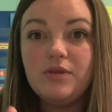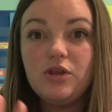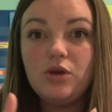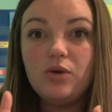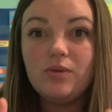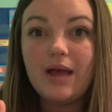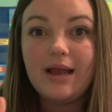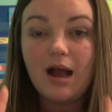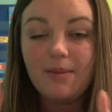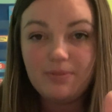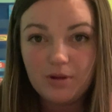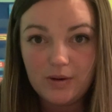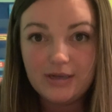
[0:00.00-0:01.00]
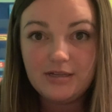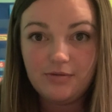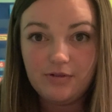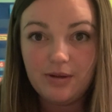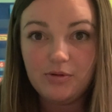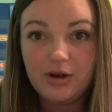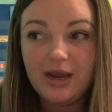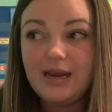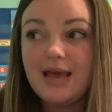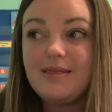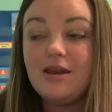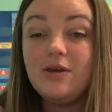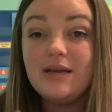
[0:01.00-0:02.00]
you like upload it to Flipgrid
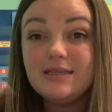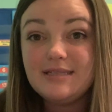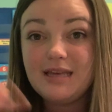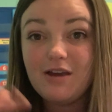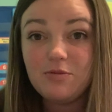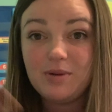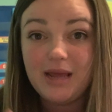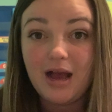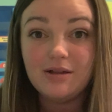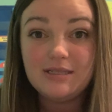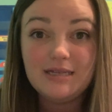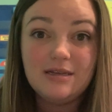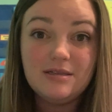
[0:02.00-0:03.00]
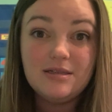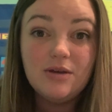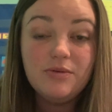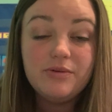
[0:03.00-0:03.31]
and then you can see everybody else's